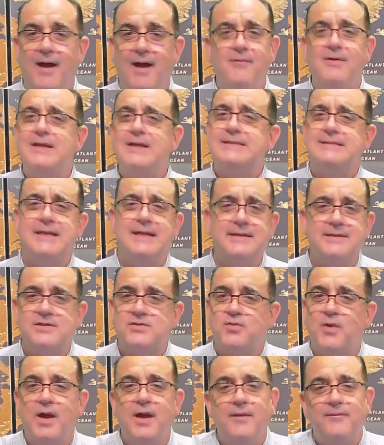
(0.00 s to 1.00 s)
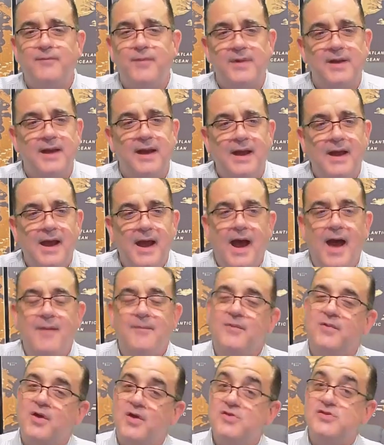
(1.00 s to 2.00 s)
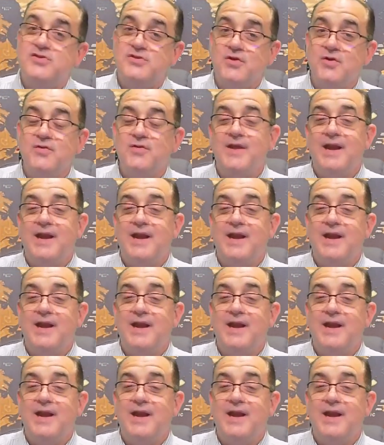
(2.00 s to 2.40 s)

want to say it this way, but I'm concerned